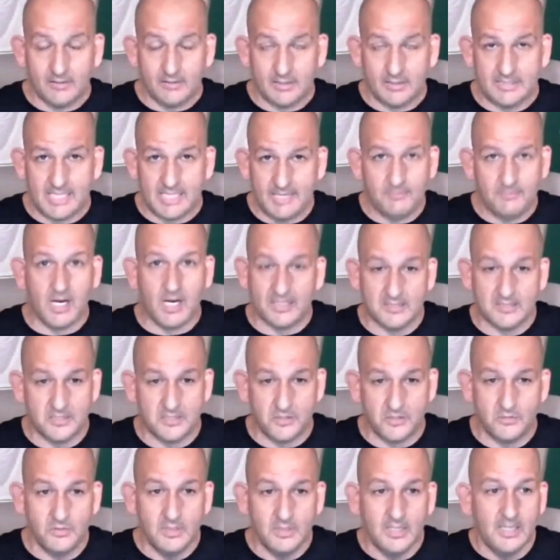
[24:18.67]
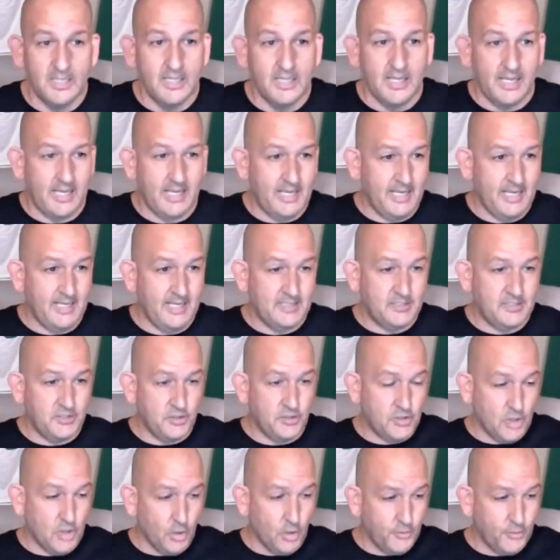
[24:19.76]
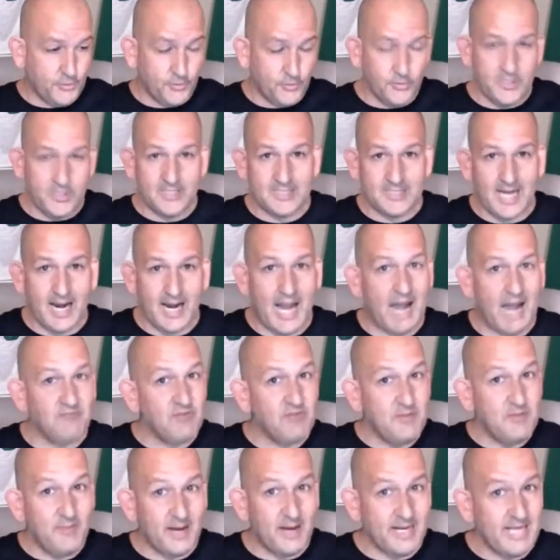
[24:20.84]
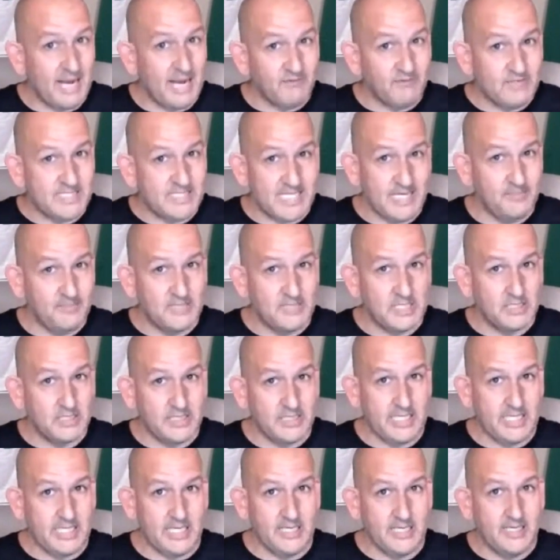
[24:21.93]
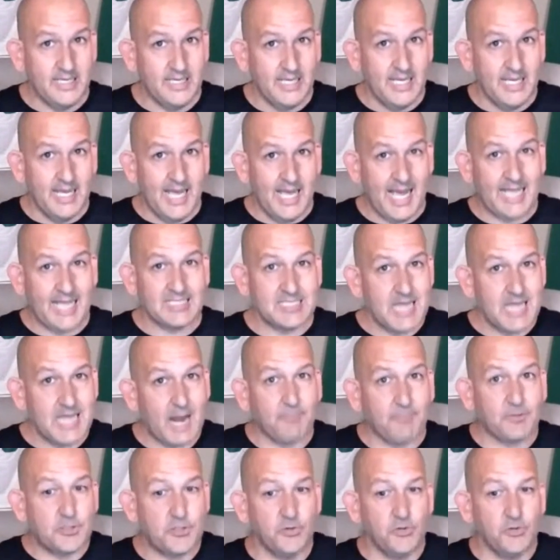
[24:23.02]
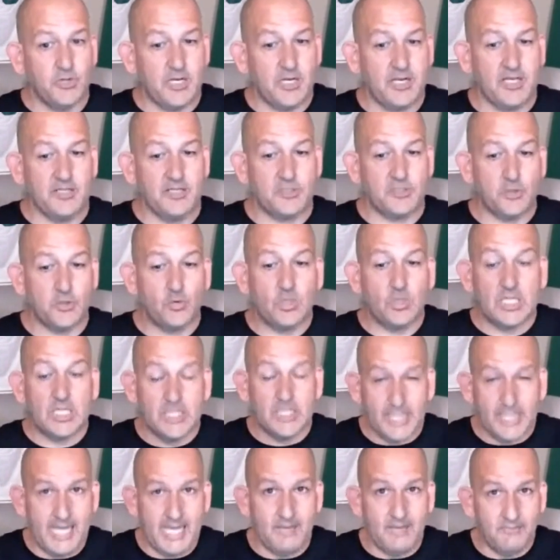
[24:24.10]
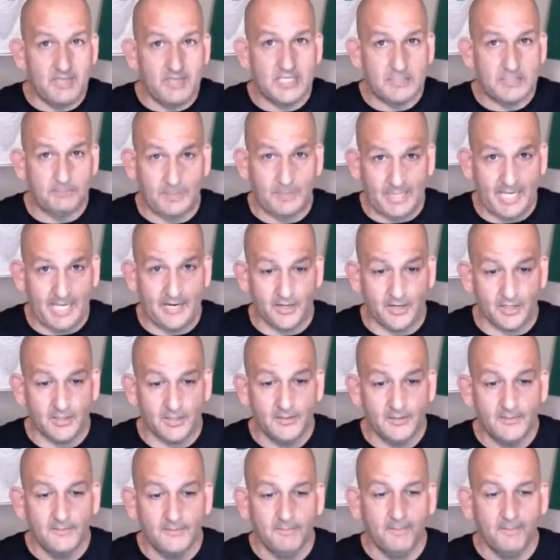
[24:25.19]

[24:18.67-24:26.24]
a team cuts you and you go through the entire, everybody, every team in the league has an opportunity to claim this player